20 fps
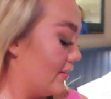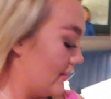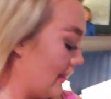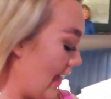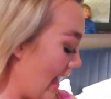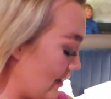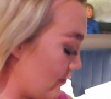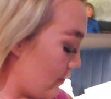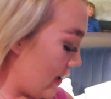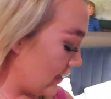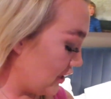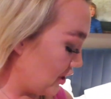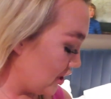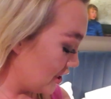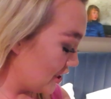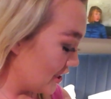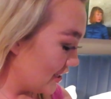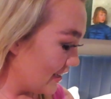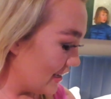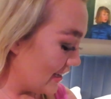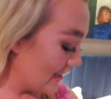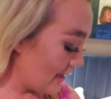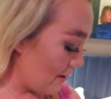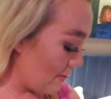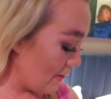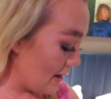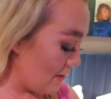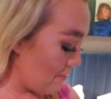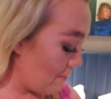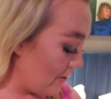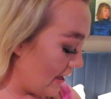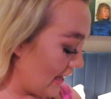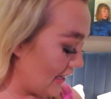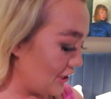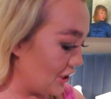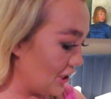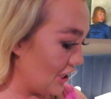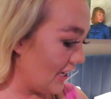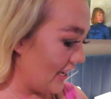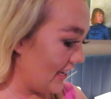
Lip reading: Language! Keeping it PG.